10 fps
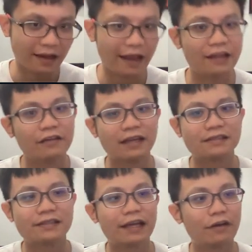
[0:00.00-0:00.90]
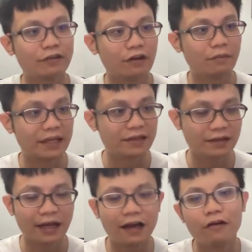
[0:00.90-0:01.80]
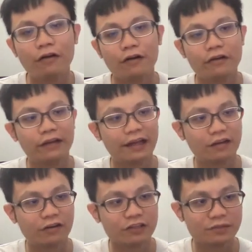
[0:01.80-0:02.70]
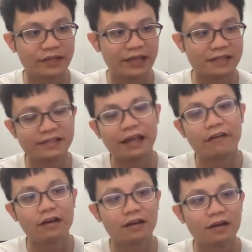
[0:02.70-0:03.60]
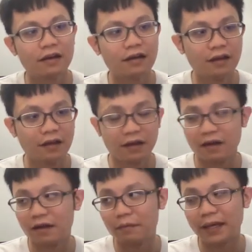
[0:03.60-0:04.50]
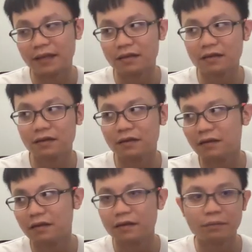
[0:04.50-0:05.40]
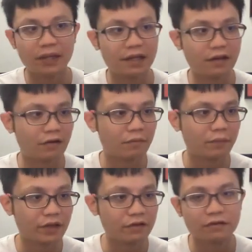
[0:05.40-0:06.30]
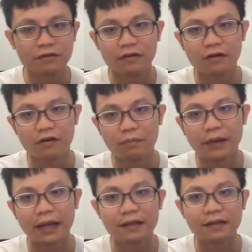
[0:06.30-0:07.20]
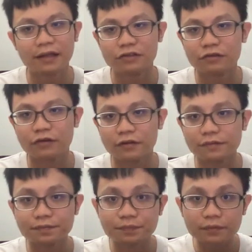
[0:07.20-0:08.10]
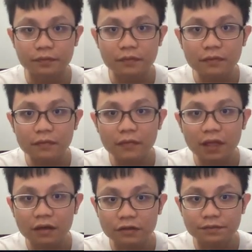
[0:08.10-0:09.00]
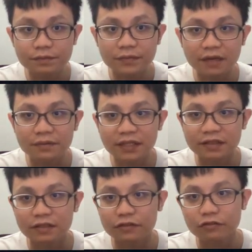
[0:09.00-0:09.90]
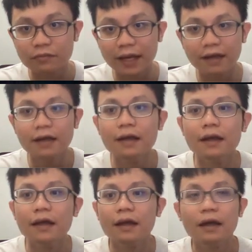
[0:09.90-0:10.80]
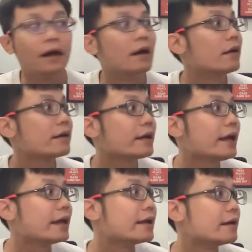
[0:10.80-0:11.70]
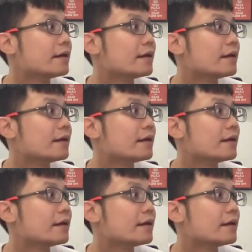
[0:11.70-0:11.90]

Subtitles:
and you can sell your better cow, or you can crossbreed and sell a better meat or milk or plant and so on. So yep, there's a 2 mark. Okay.